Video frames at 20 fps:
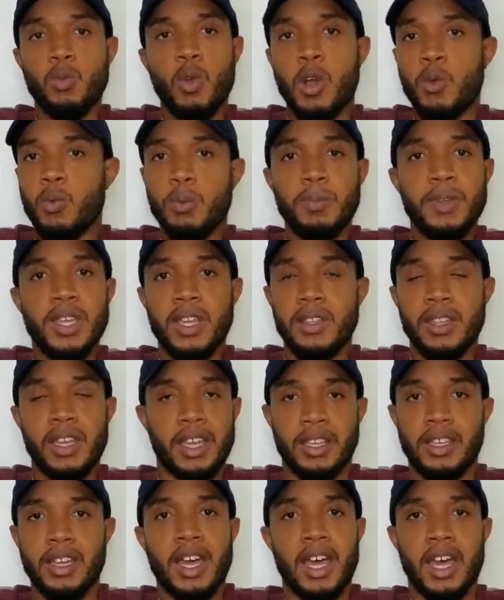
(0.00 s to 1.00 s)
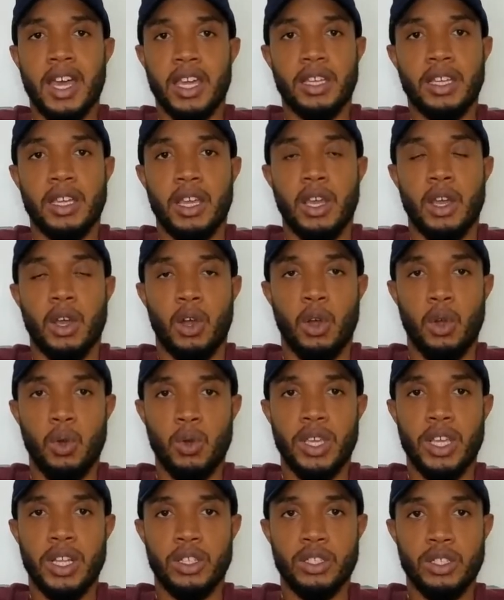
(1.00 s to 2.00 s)
wrong with being that guy who
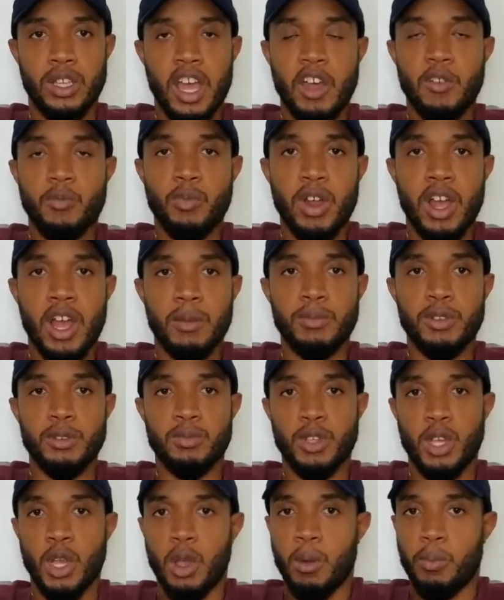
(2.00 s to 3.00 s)
can solve problems,